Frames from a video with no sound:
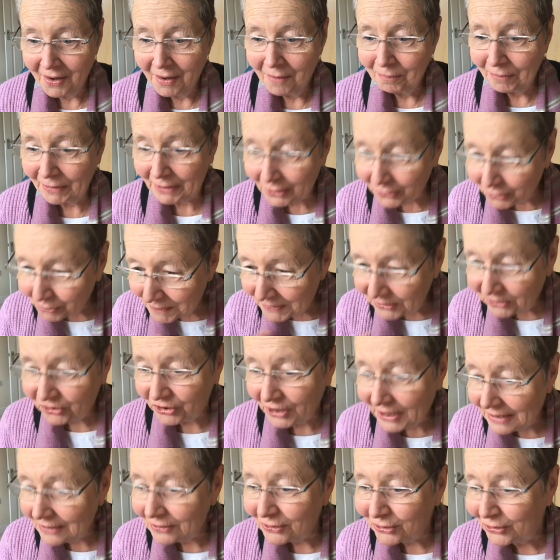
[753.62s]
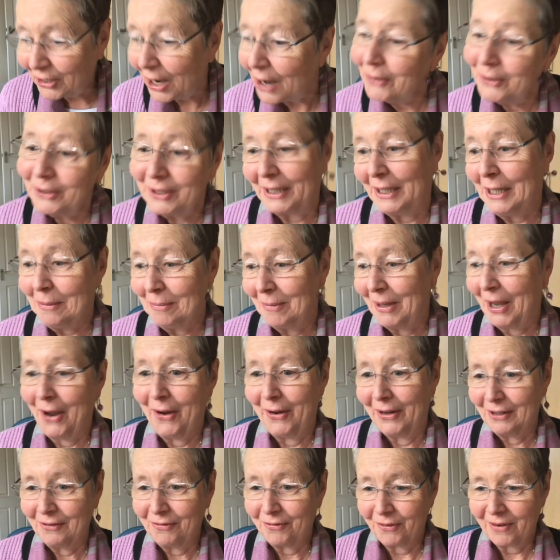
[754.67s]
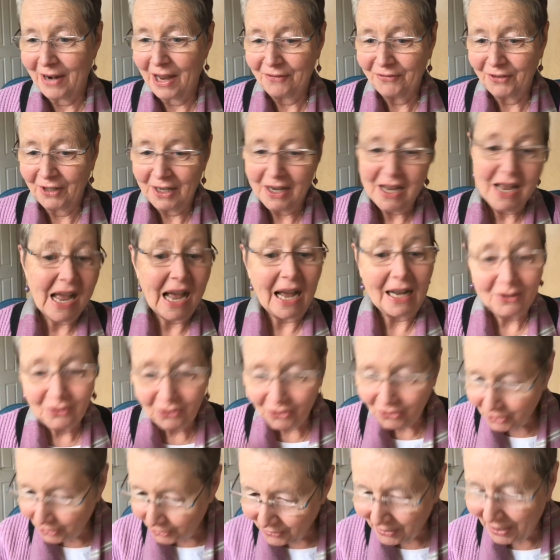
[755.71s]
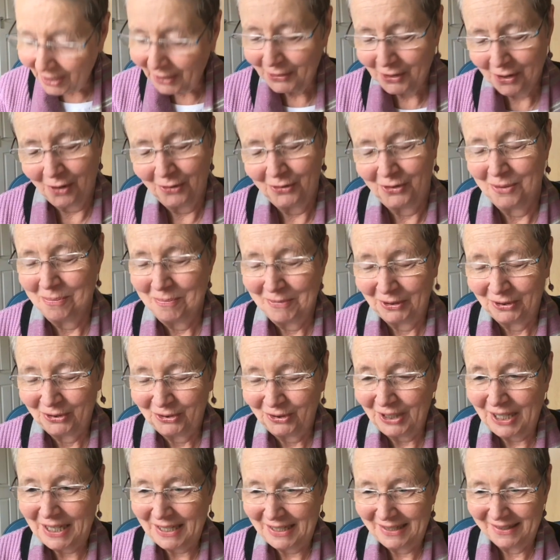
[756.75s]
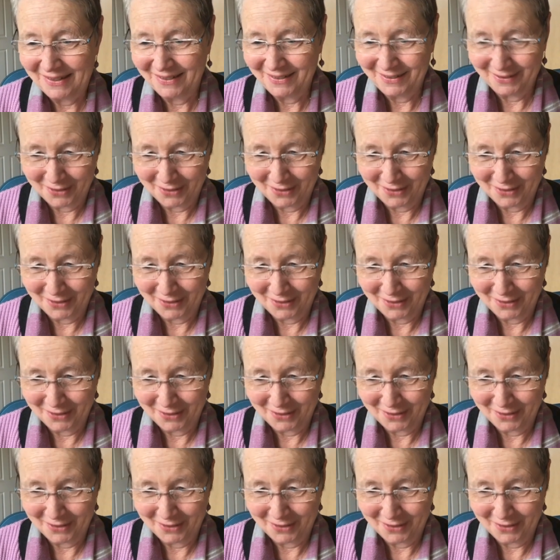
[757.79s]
Because machines don't keep going forever, and you're not a machine,